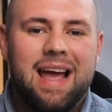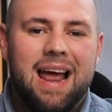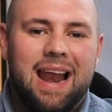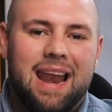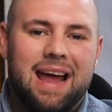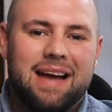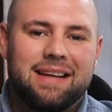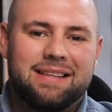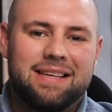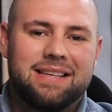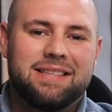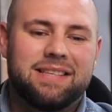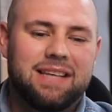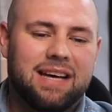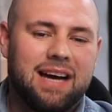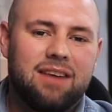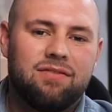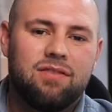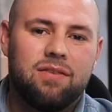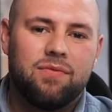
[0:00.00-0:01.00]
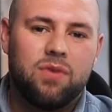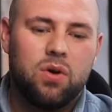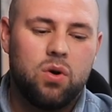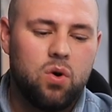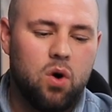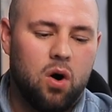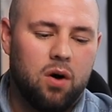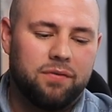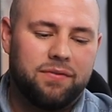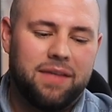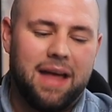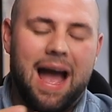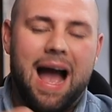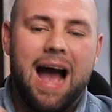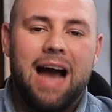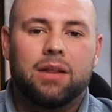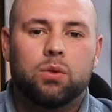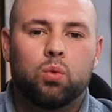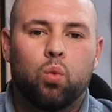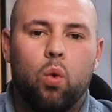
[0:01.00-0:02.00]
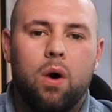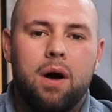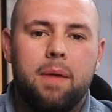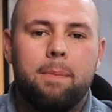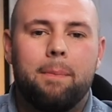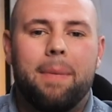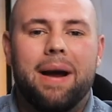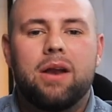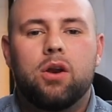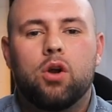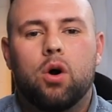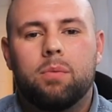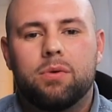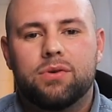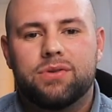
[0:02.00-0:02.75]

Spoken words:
like this cigar review of the Act 1 by Noble